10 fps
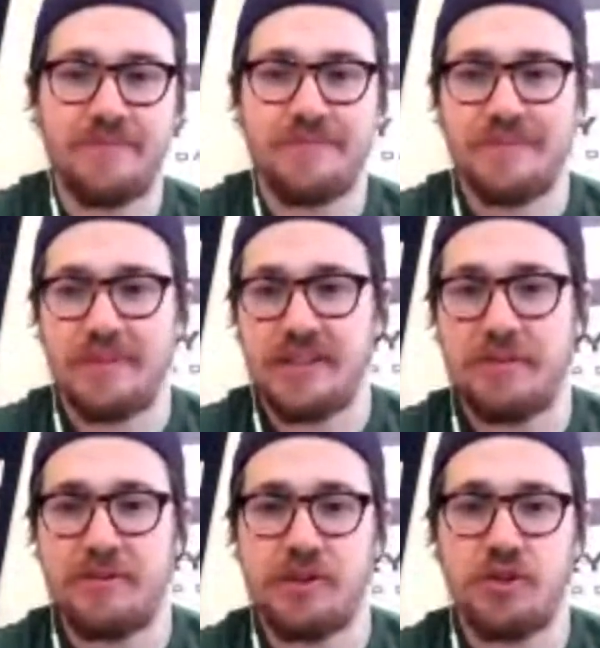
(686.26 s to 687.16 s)
He's
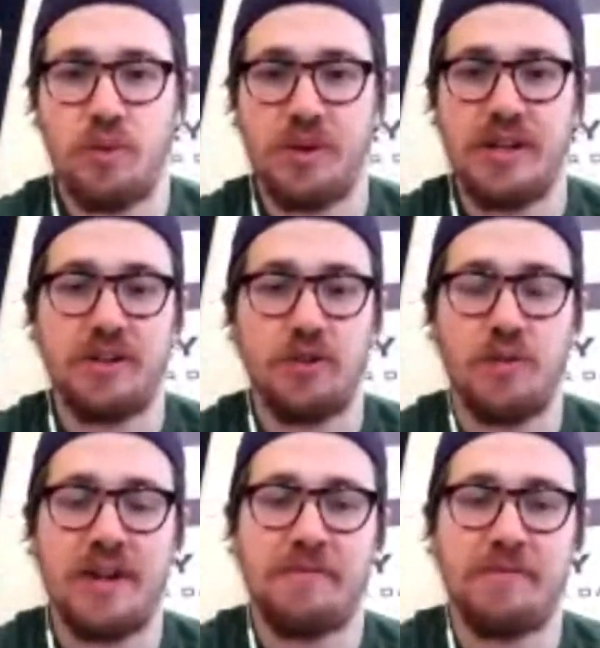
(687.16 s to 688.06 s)
averaging
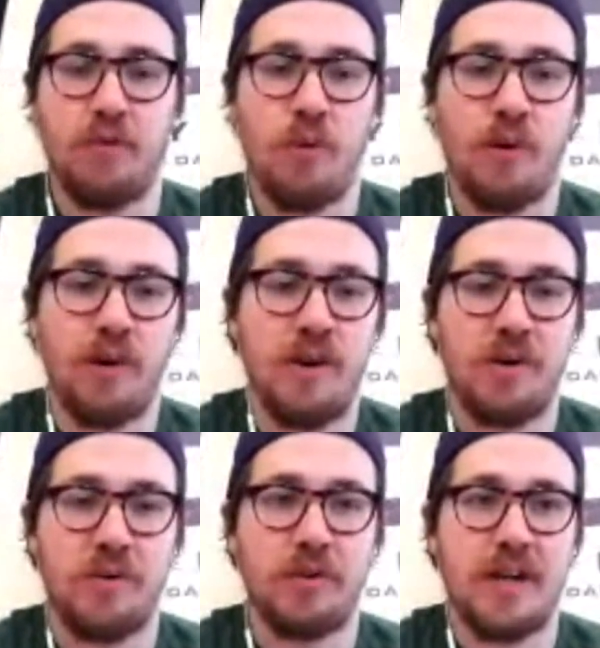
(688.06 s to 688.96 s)
23-4
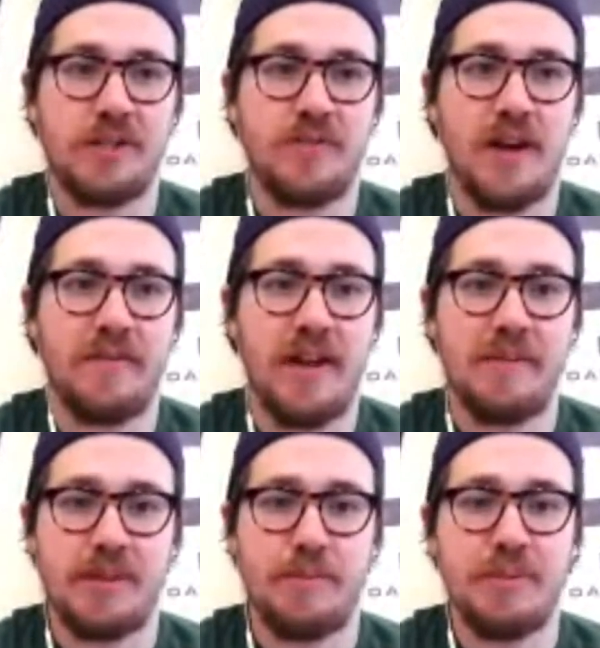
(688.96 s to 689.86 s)
over the last five
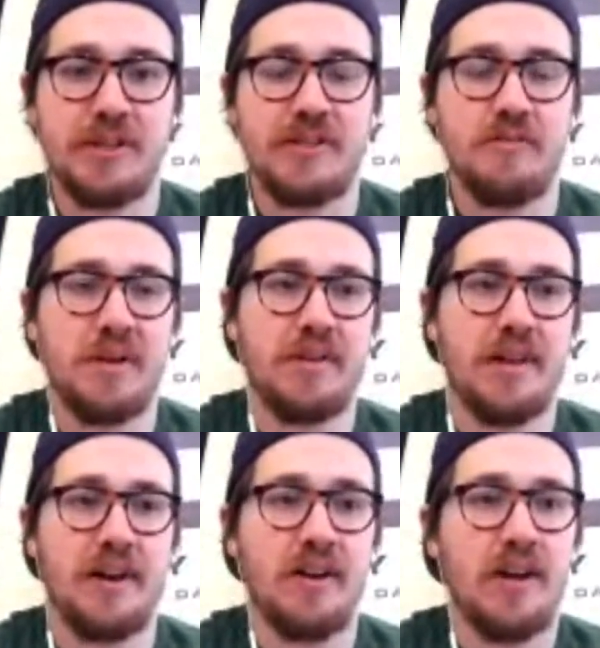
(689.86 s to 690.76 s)
games. The minutes have been
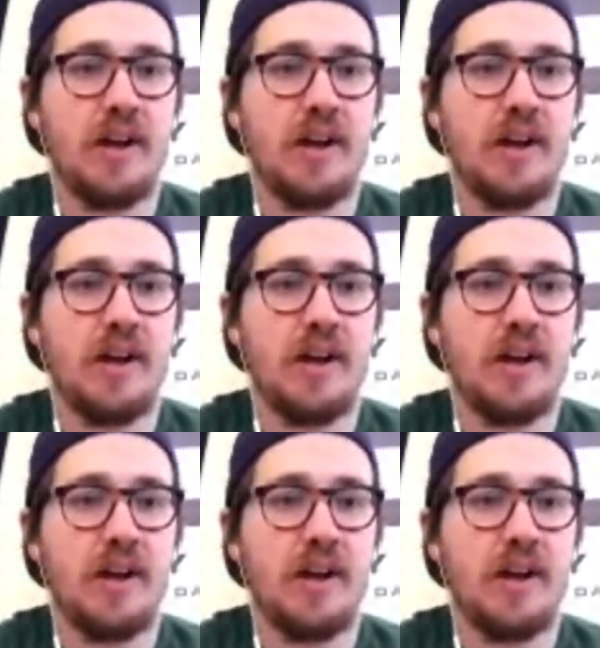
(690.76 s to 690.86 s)
there.